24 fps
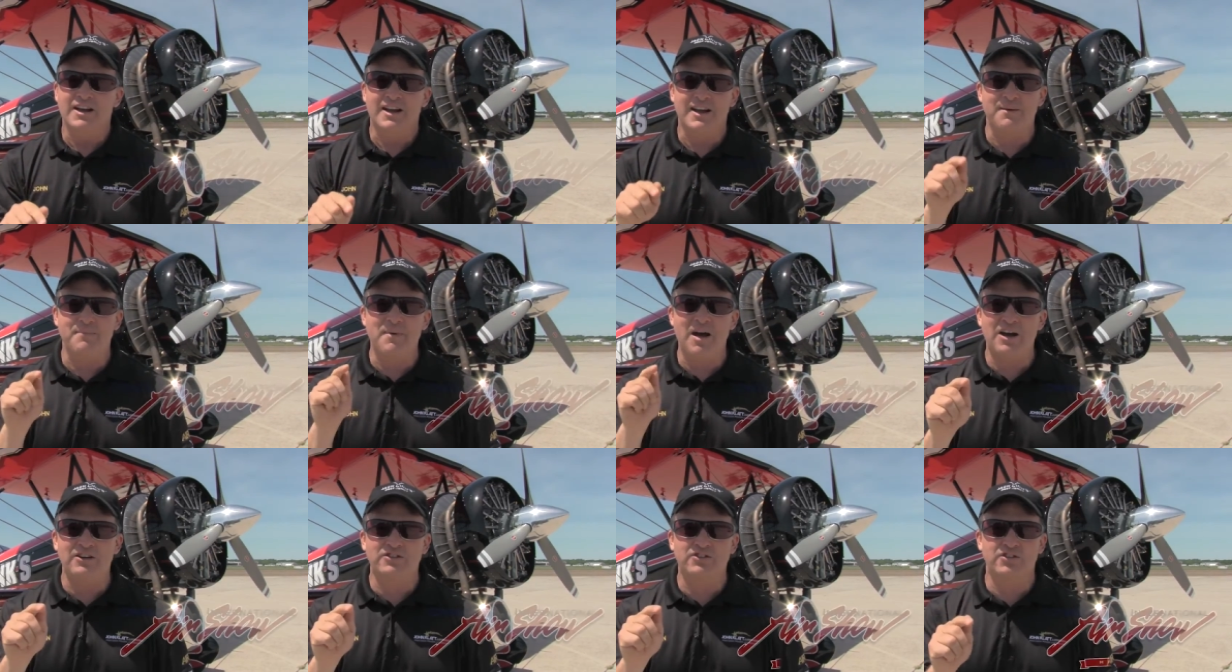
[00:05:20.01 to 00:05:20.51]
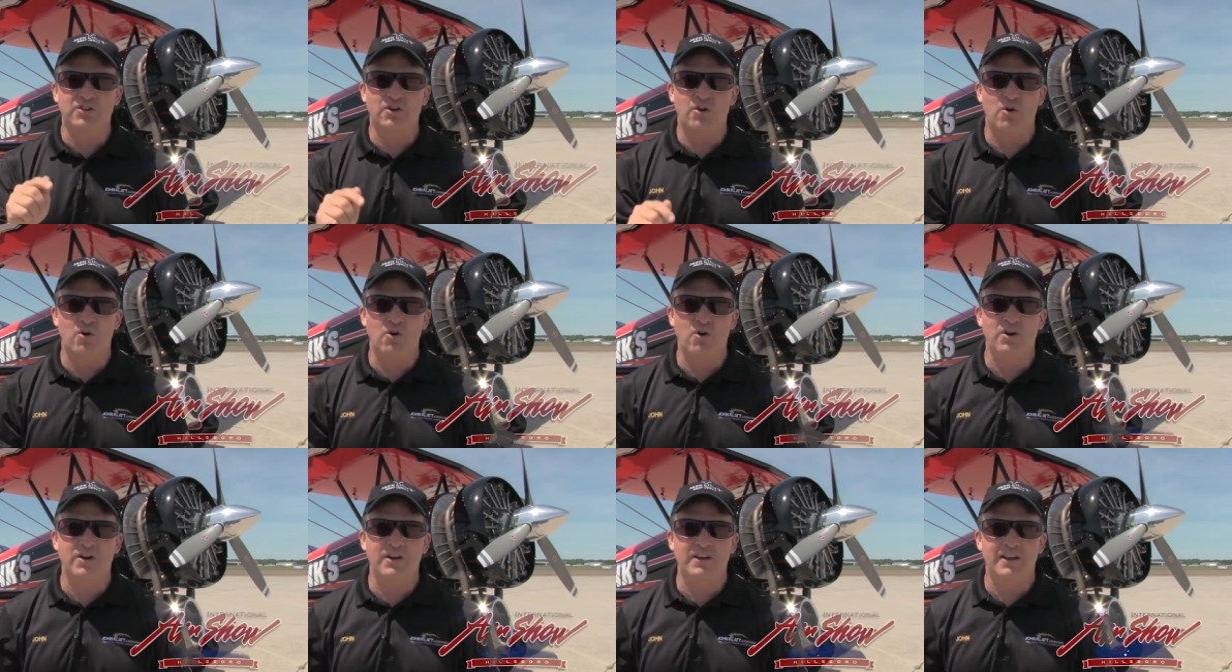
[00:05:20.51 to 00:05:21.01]
Come out to the
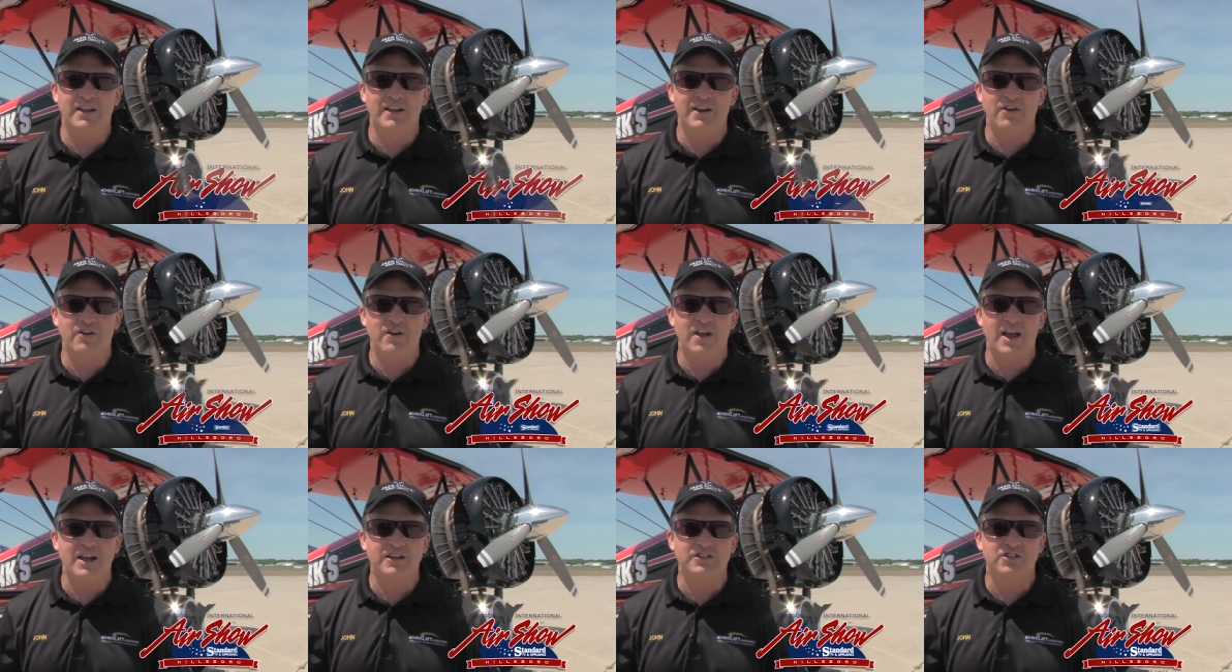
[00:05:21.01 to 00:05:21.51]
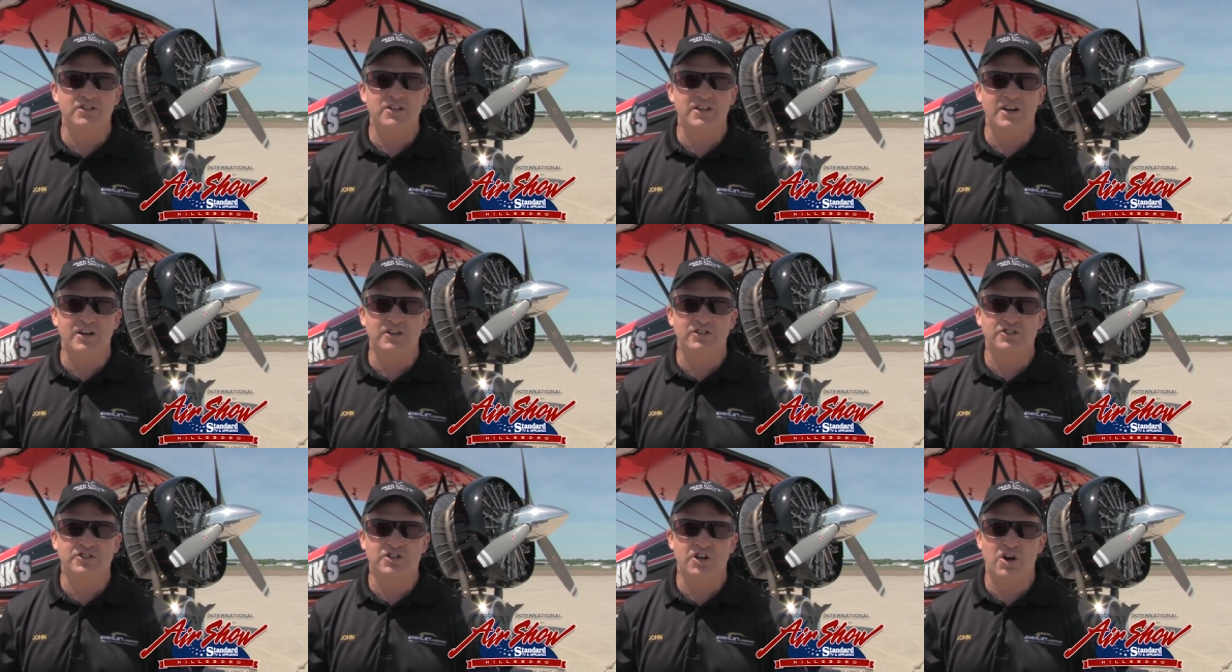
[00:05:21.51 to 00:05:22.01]
Oregon International
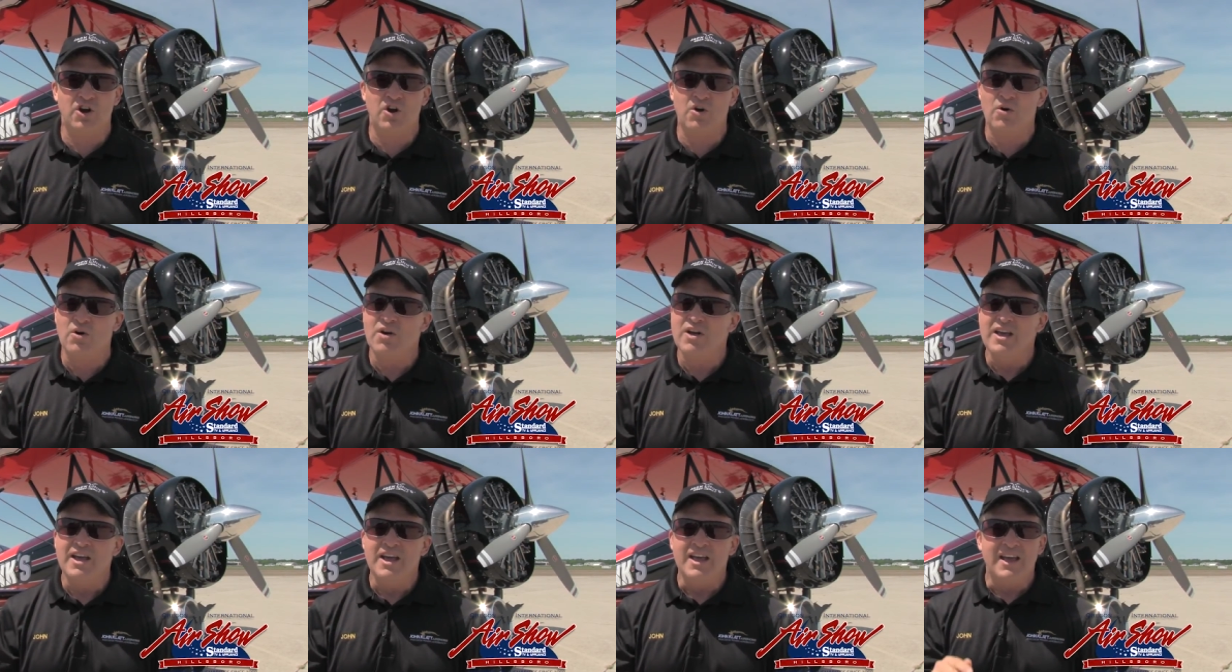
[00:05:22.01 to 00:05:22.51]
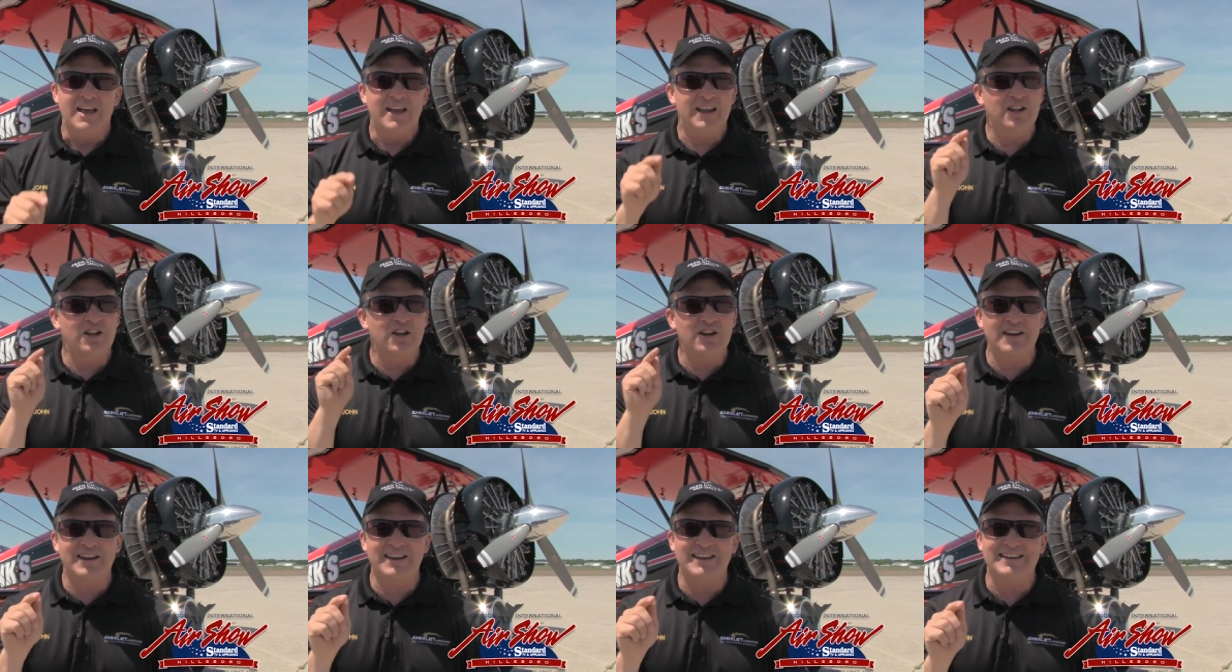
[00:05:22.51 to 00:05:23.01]
Air Show
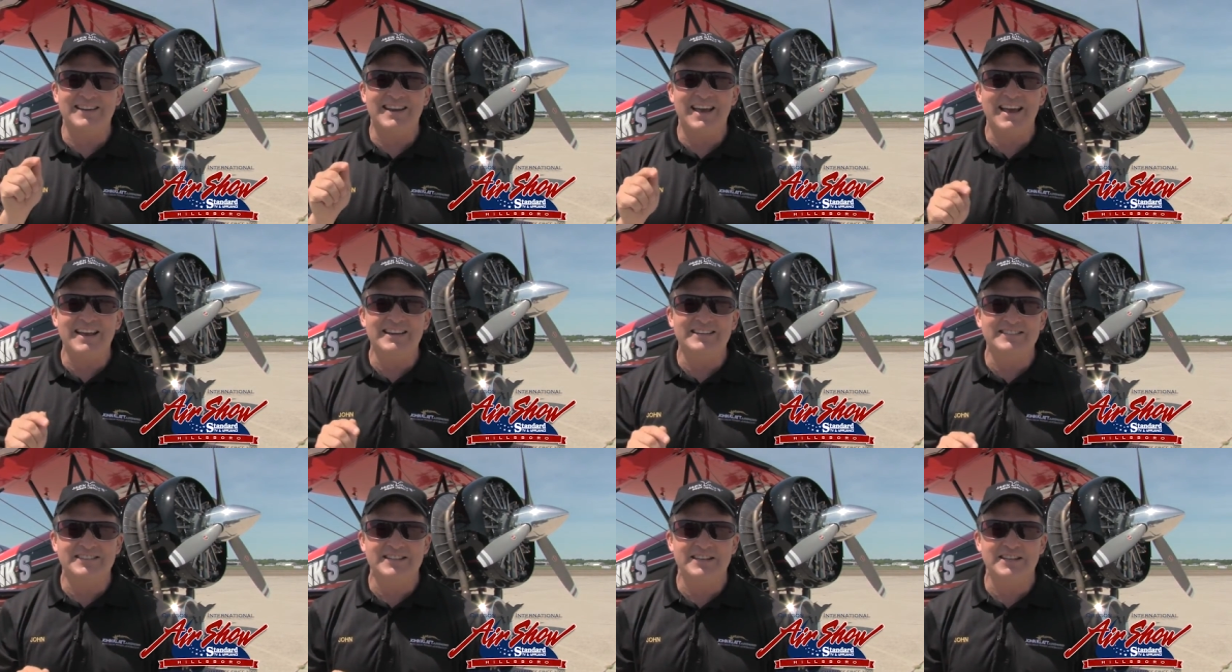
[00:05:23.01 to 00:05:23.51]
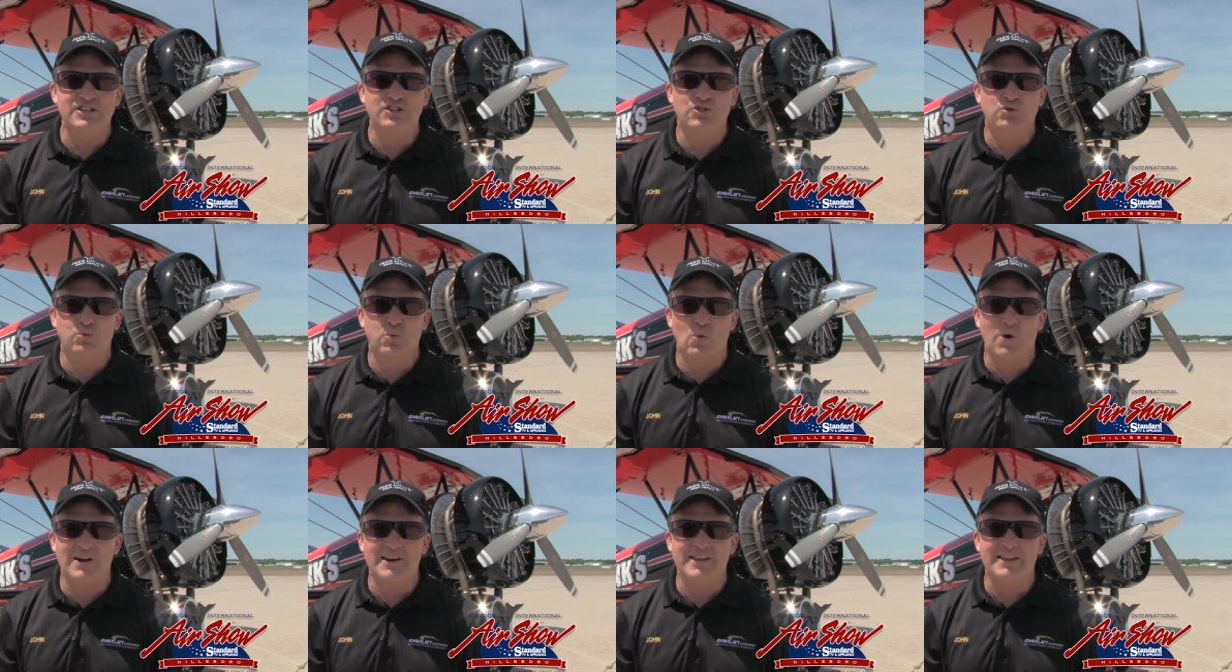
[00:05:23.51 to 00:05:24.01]
and look at a
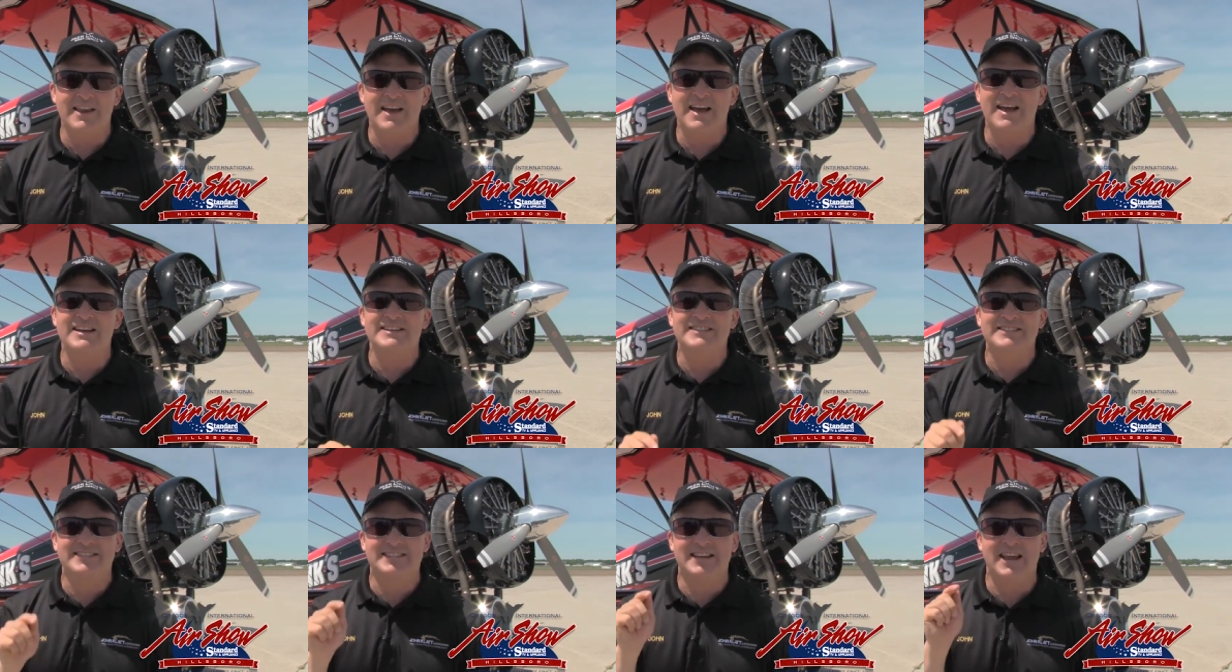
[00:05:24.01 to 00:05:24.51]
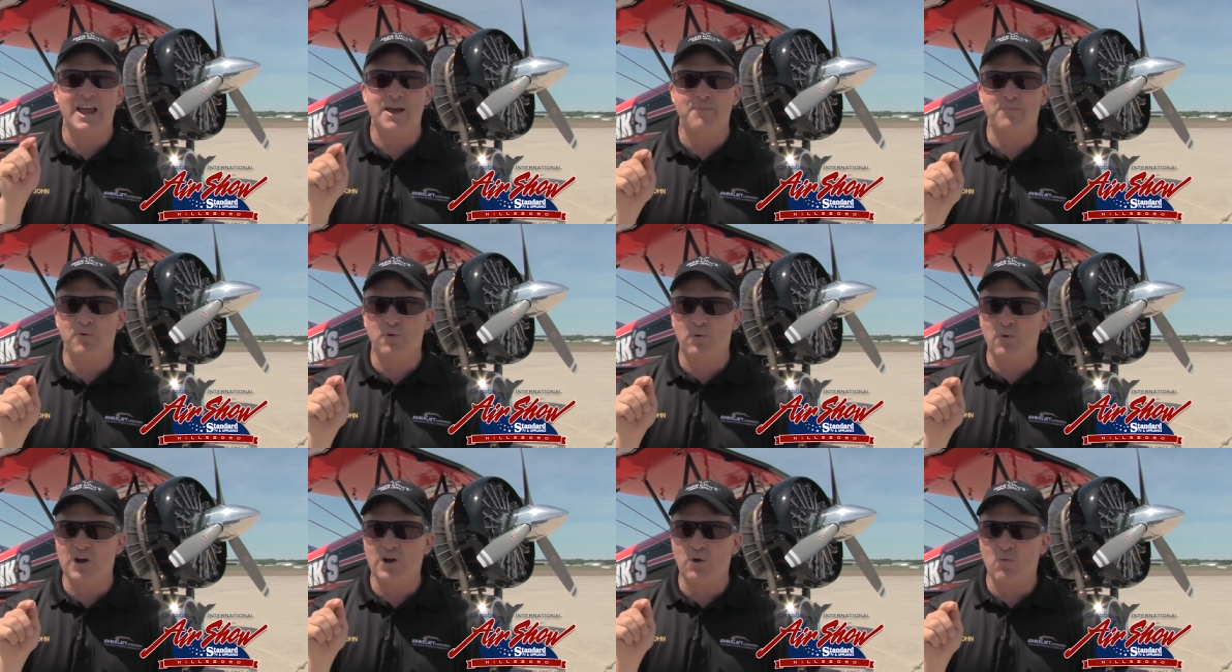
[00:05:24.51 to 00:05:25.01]
1929
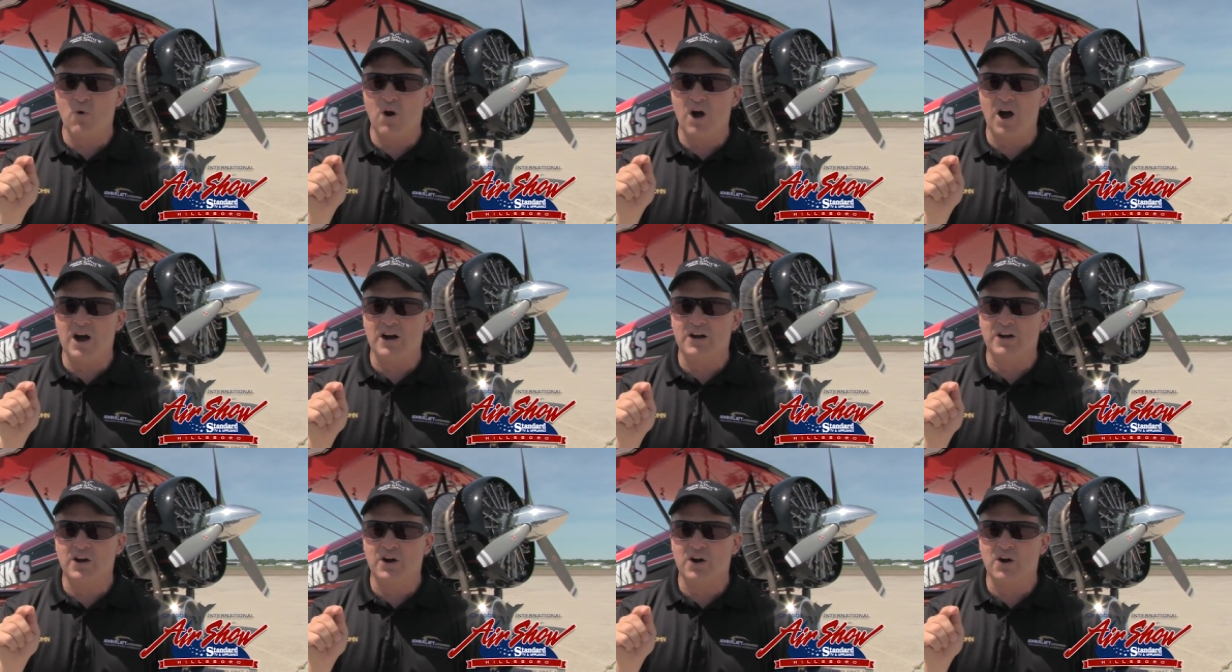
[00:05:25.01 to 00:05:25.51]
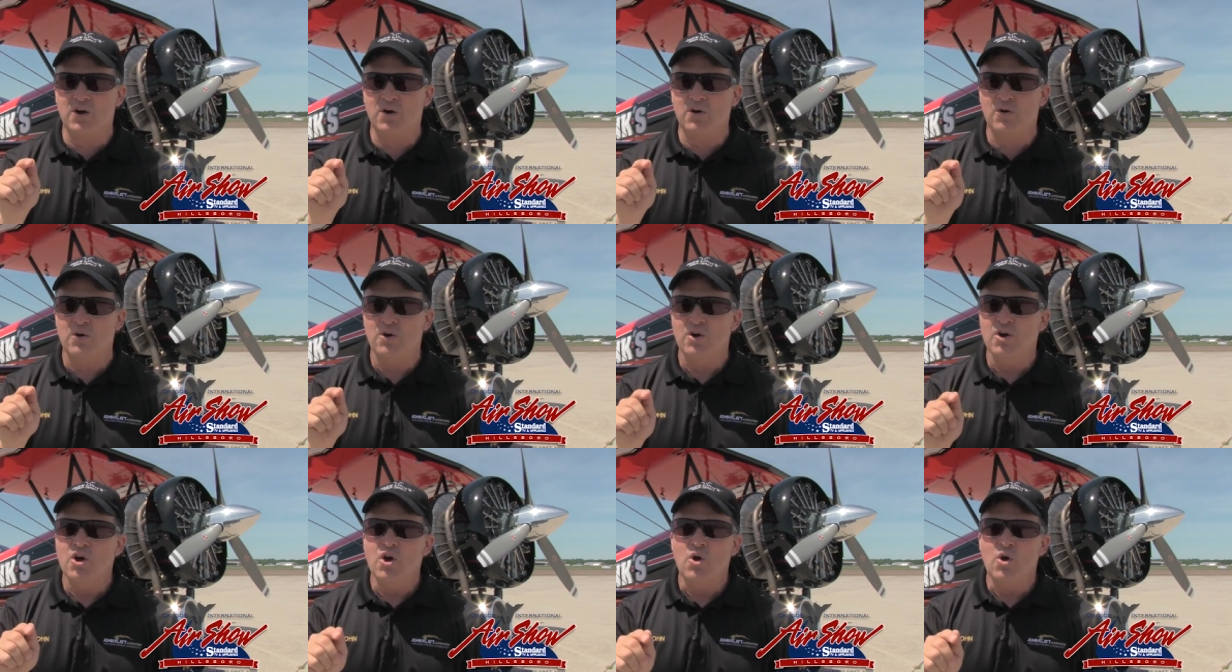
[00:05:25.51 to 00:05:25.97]
Taperwing Waco